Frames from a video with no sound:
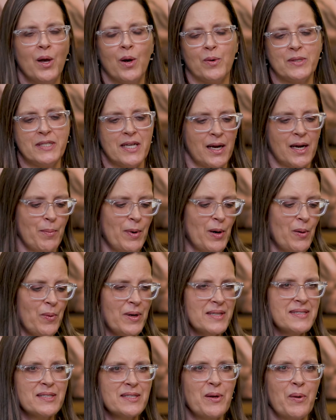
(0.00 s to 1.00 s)
We talk about
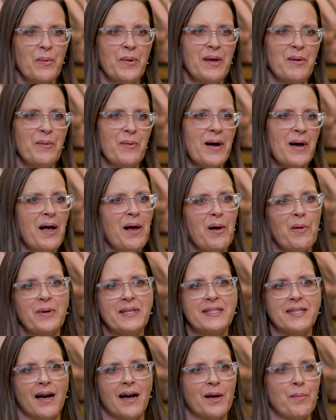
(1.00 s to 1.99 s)
what's going well.
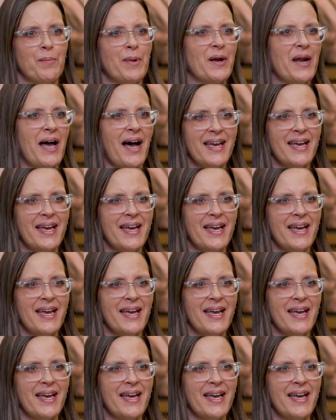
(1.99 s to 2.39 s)
We talk about